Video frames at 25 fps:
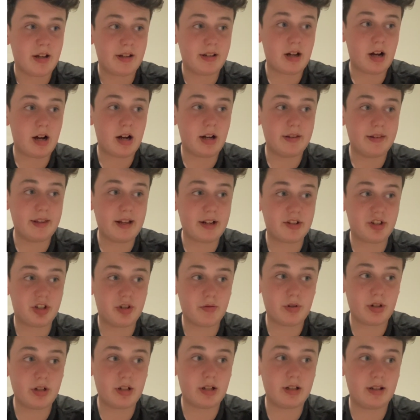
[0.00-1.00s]
Next,
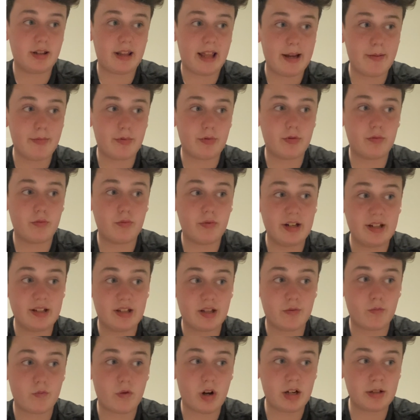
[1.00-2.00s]
you want to label
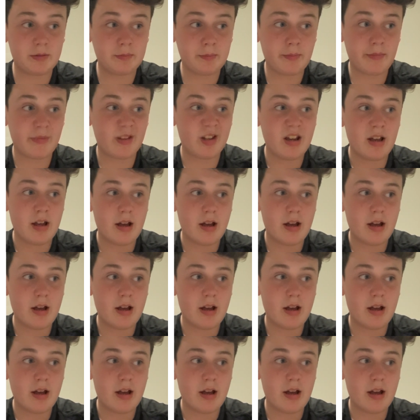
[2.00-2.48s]
reason 1,